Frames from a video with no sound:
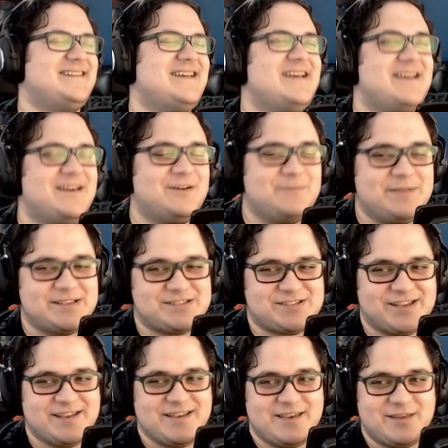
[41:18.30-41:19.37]
It'll be a, be
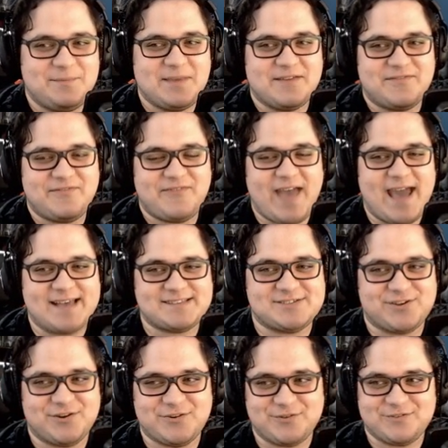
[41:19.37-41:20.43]
a it'll be a fat
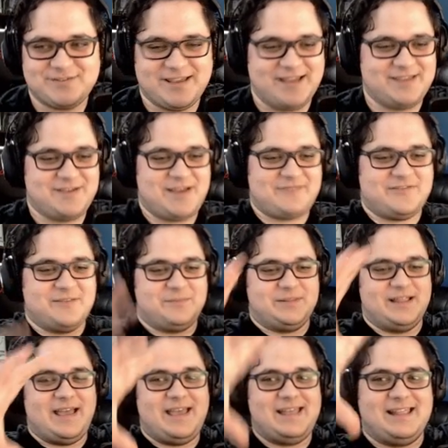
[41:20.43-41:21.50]
circle. Yeah, you have to
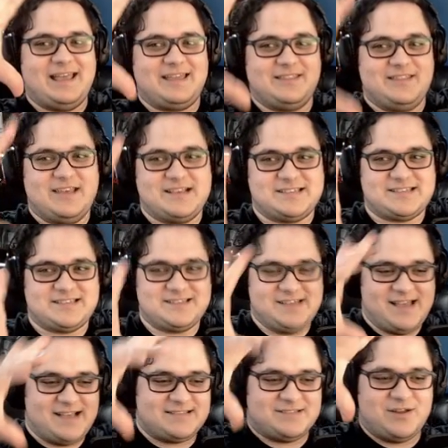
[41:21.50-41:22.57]
play it like this.
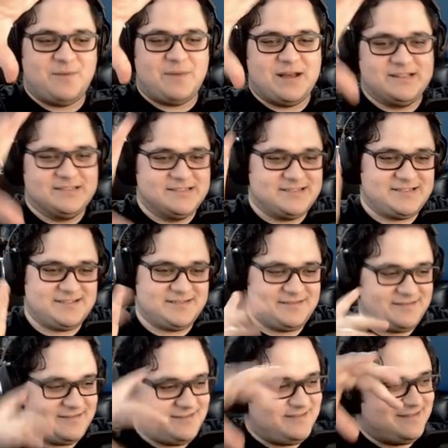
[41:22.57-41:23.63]
It has no buttons.
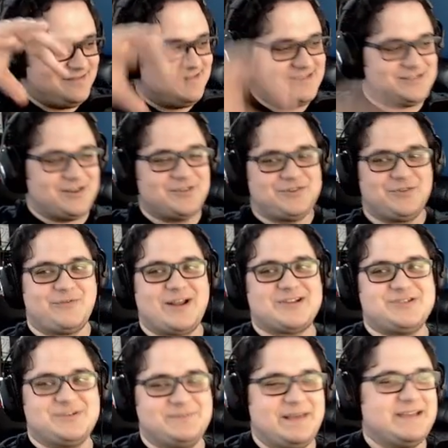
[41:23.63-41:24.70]
It's all
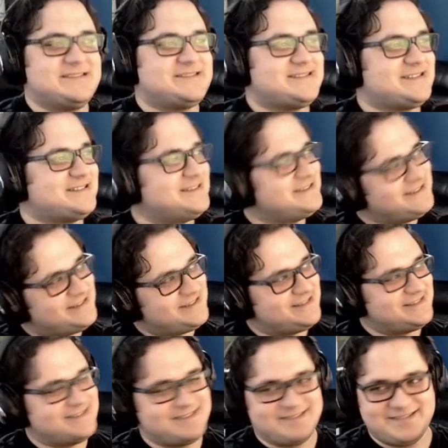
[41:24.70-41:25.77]
direction based. It's like Simon
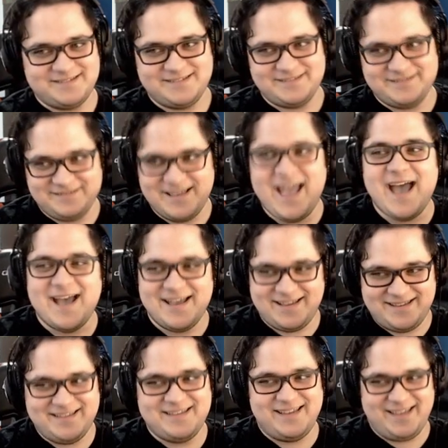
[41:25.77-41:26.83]
Says. Yeah.
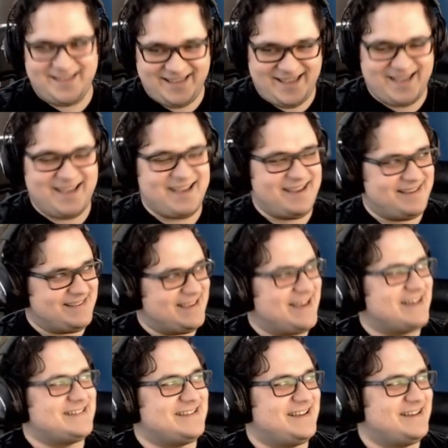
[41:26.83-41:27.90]
Yeah,
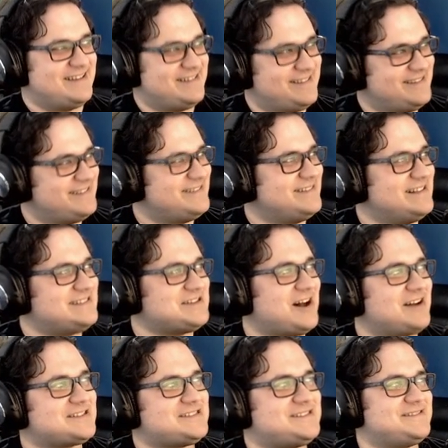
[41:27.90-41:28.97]
yeah. It
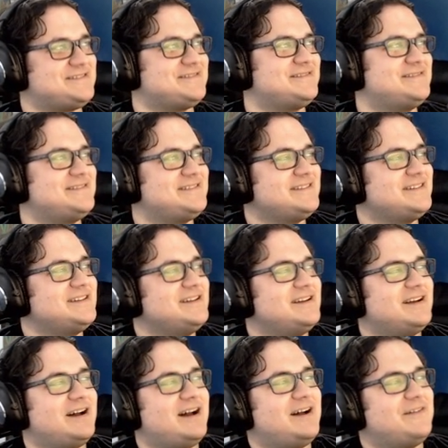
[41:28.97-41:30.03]
talks to you.
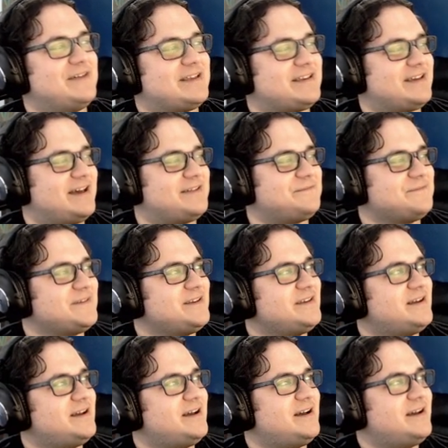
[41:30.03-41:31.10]
Oh my god.
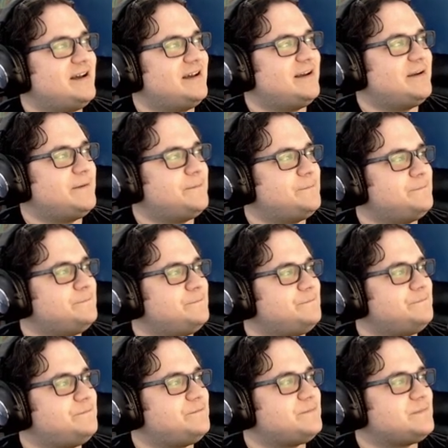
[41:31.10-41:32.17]
Uh,
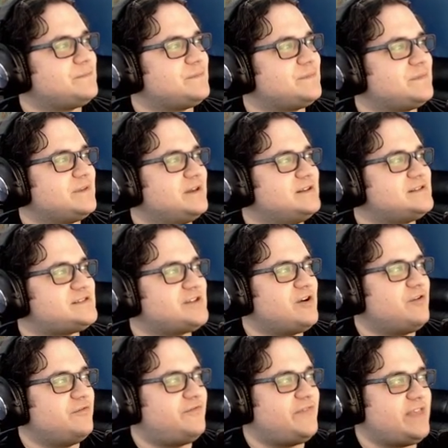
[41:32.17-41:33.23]

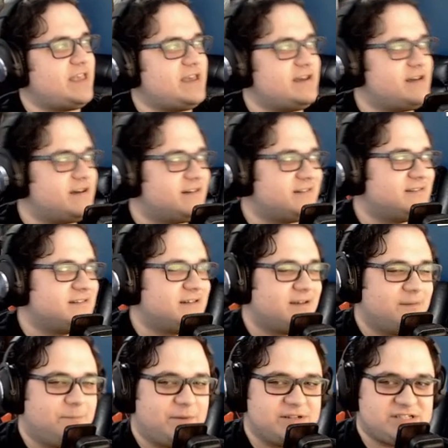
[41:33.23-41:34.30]
so via
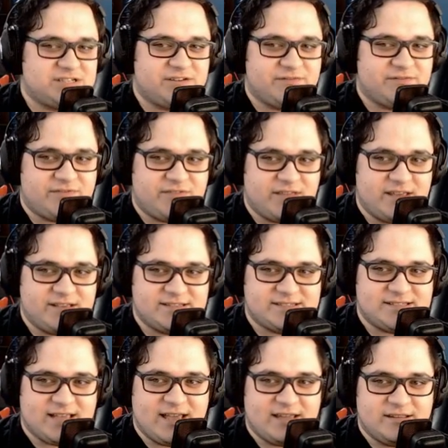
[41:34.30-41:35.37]
a bunch of
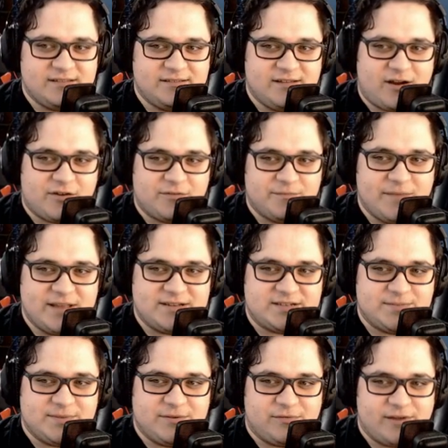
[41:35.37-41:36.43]
things that aren't meant
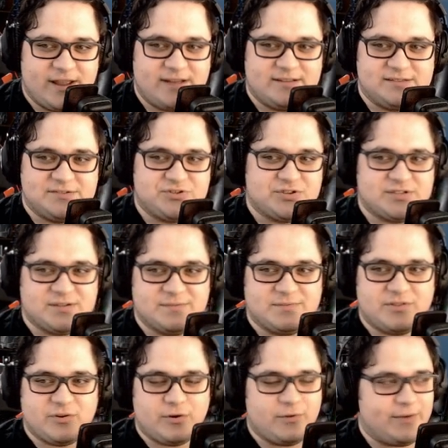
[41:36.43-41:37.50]
to be read. It's just a
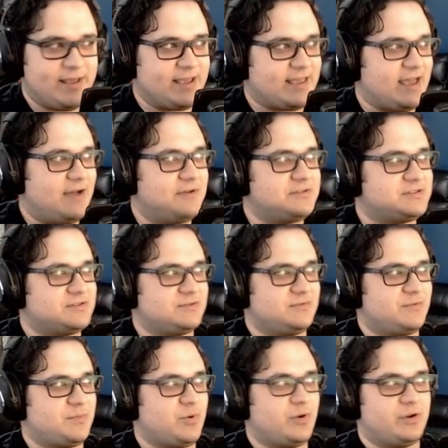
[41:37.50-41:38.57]
throwaway account to
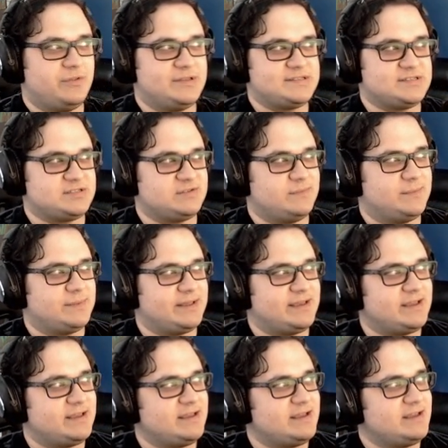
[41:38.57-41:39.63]
report on this,
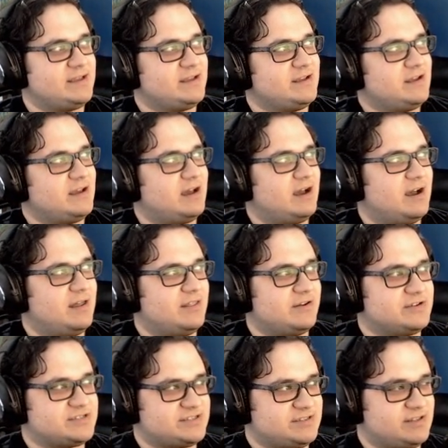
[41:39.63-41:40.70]
assumably. Uh,
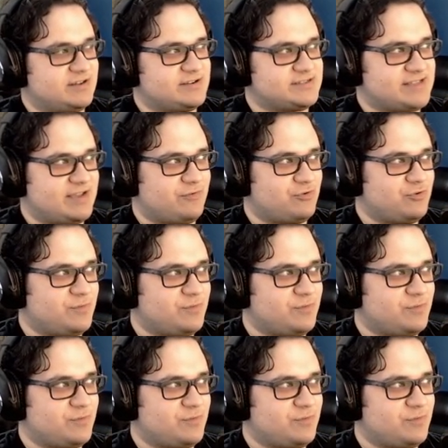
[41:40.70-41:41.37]
there's there's a rumor